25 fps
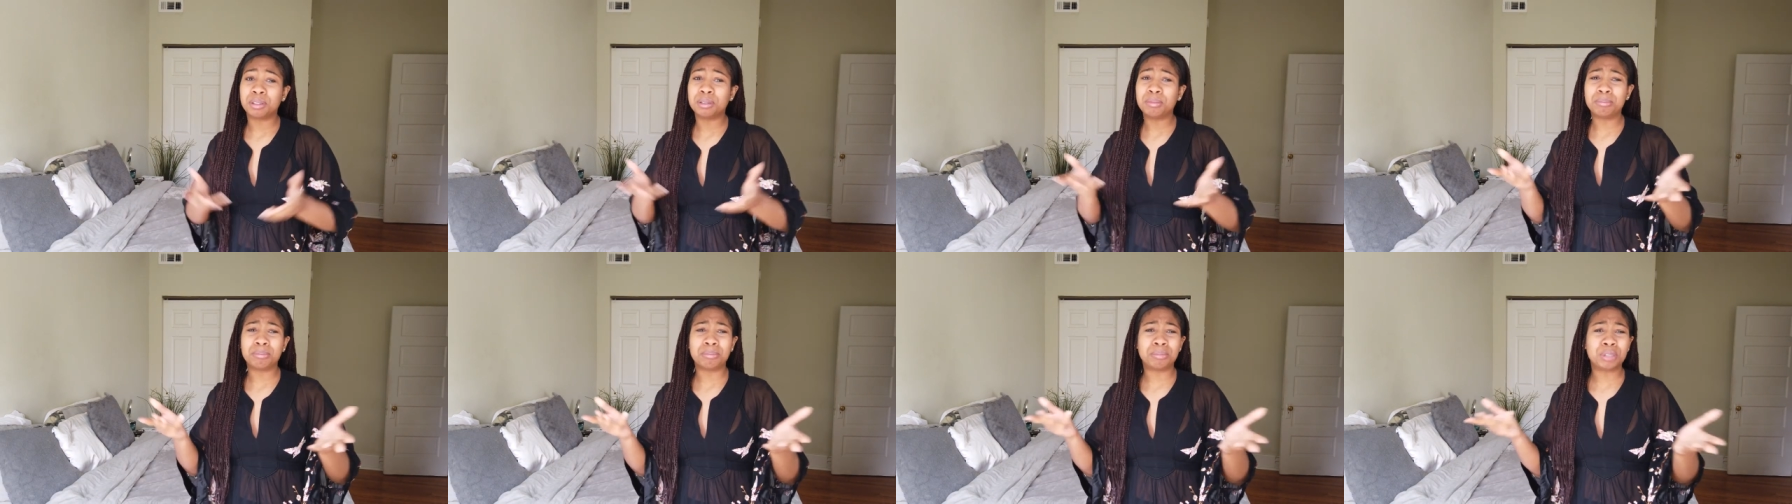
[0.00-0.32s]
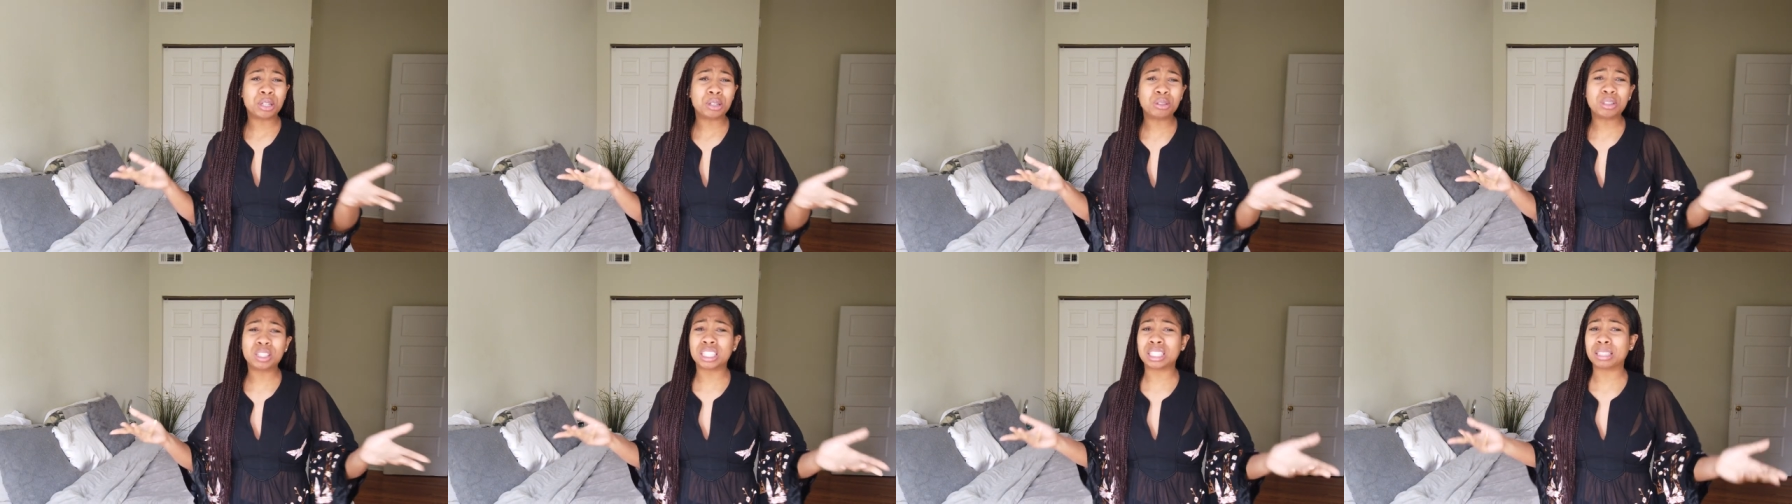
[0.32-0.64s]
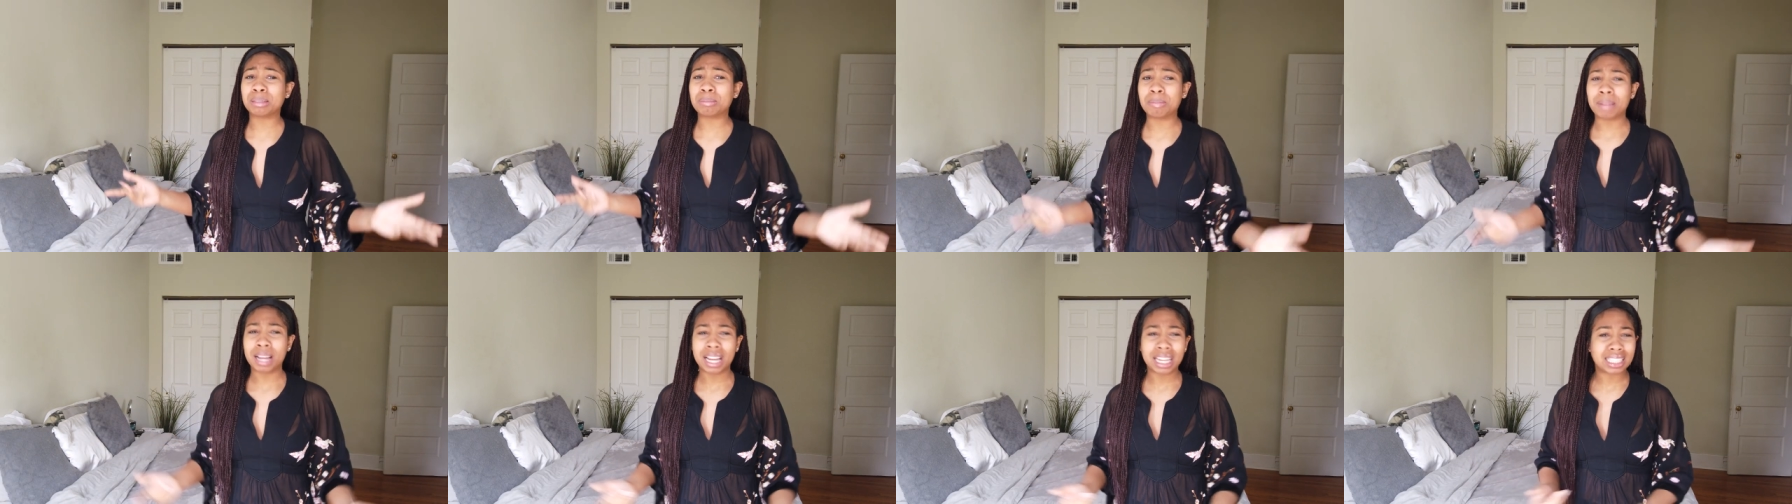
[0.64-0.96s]
You you
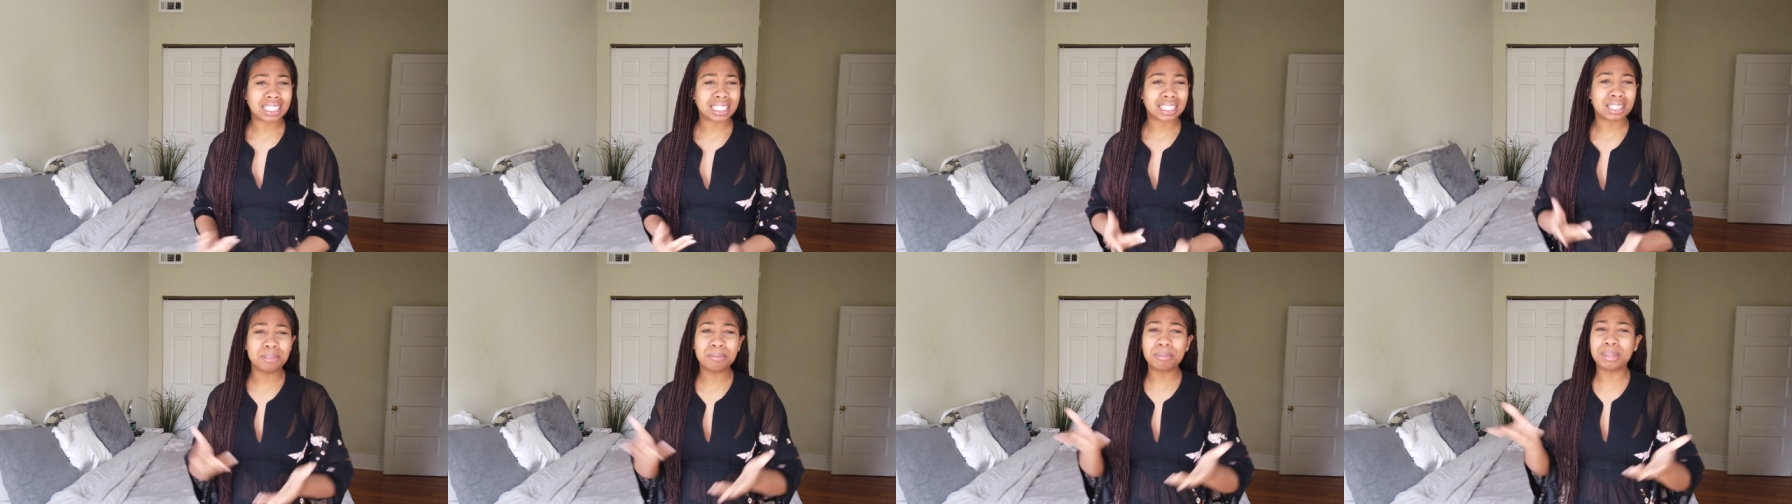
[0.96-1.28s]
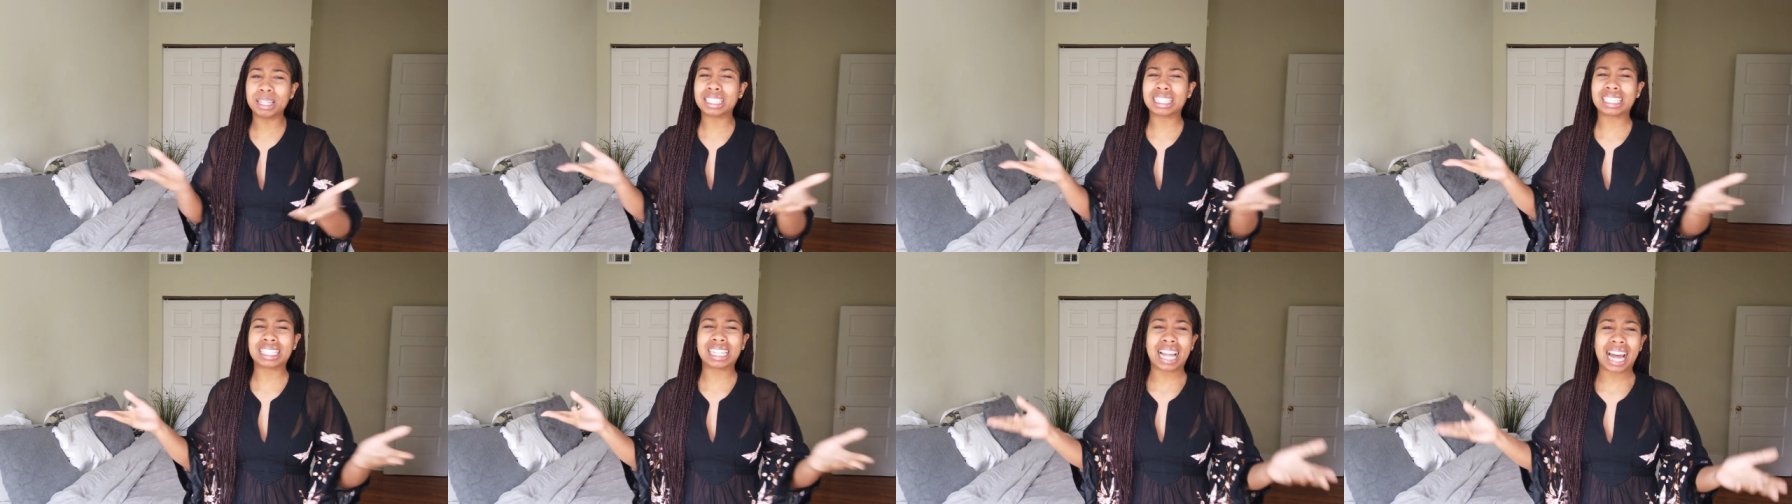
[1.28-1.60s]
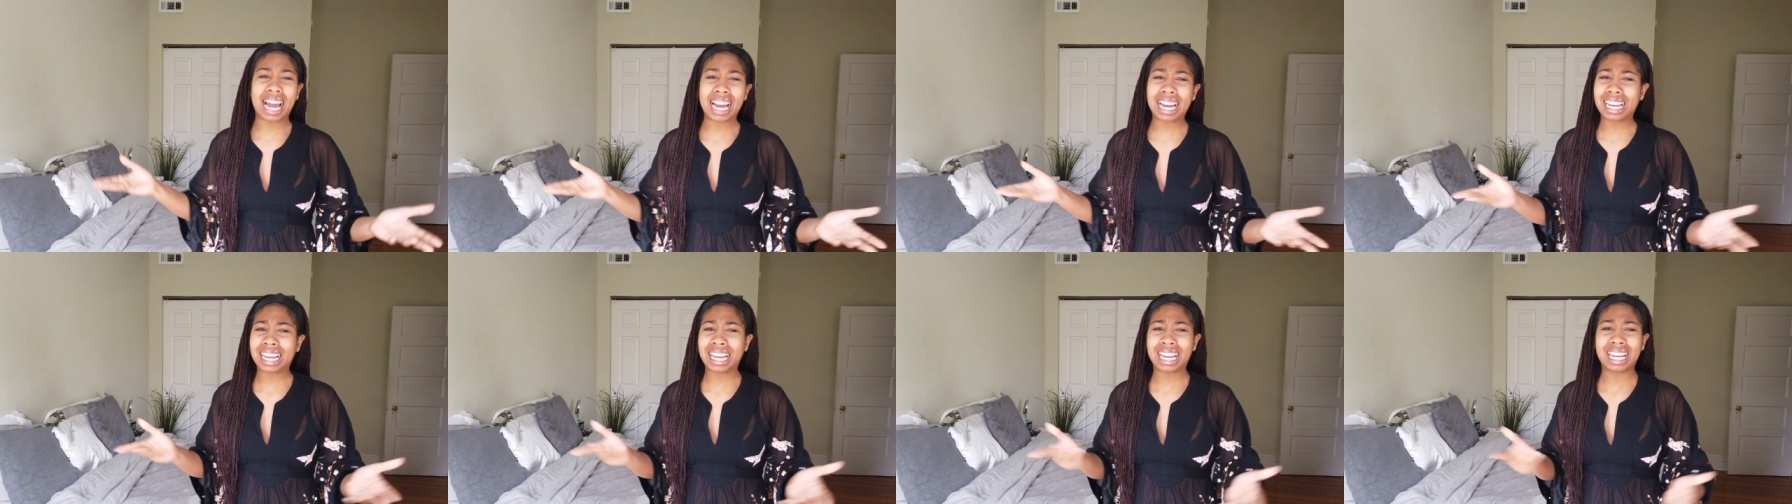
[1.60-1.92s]
just messy. You must
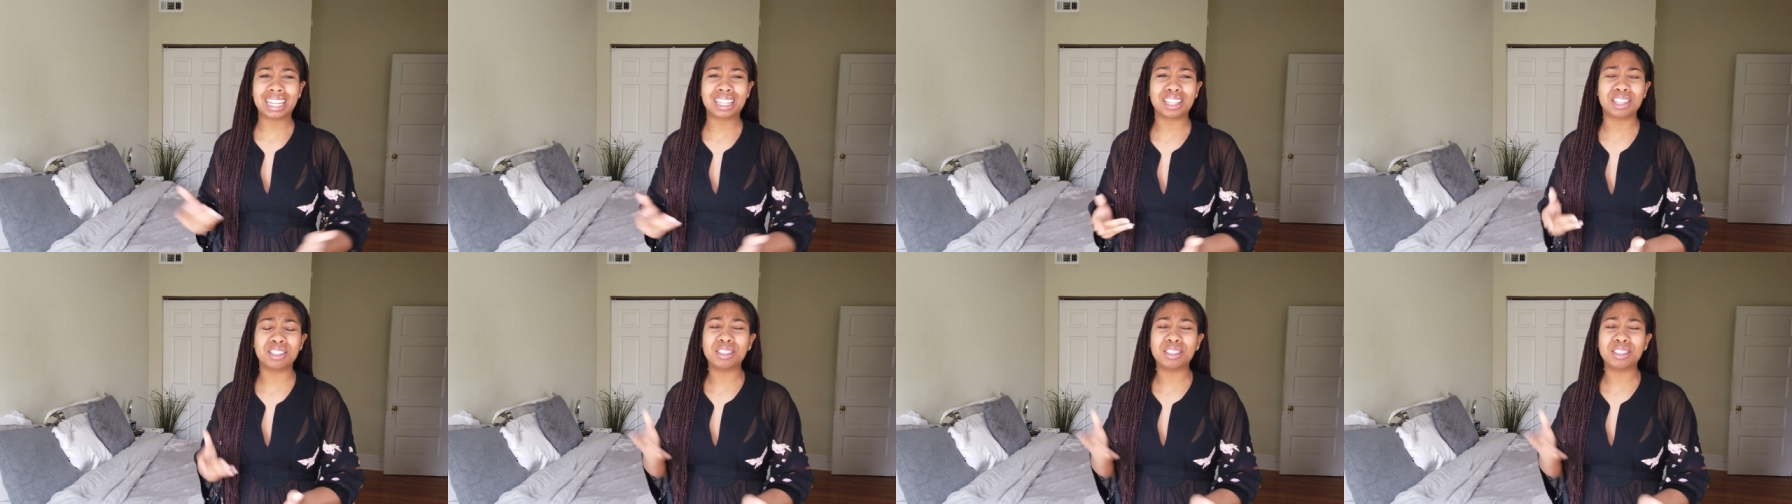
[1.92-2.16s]
like it.